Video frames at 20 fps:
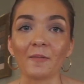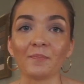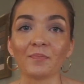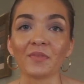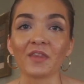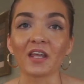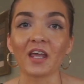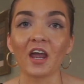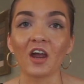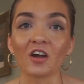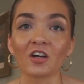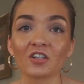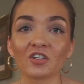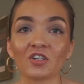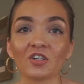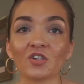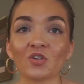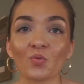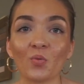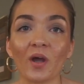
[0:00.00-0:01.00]
the
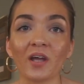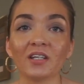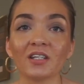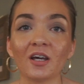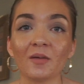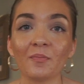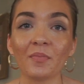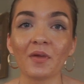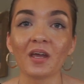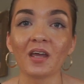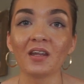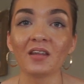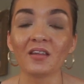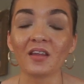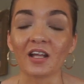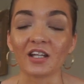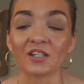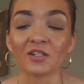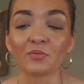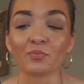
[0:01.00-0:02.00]
characters wind up in
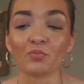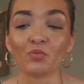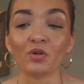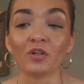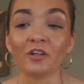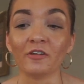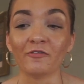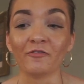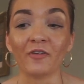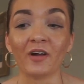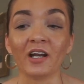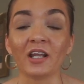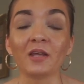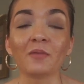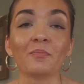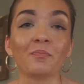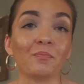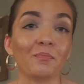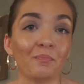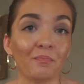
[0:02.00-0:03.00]
that's really
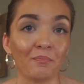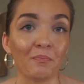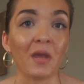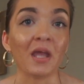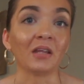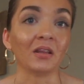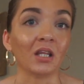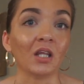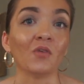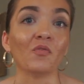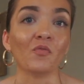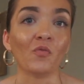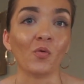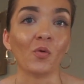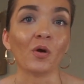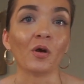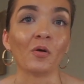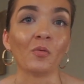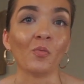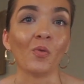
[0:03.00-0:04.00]
funny, mainly
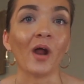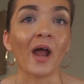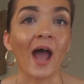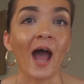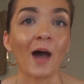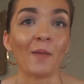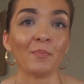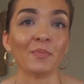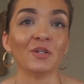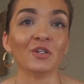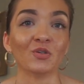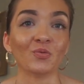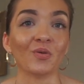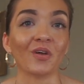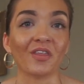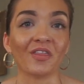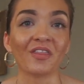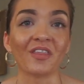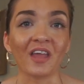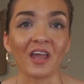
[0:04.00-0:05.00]
for what happens
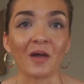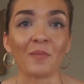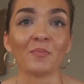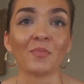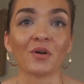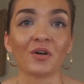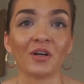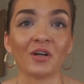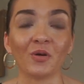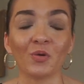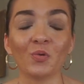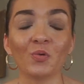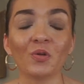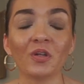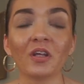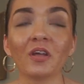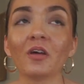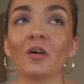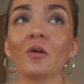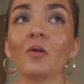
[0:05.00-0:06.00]
with Amber and
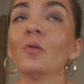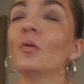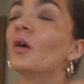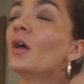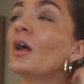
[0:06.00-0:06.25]
Julio.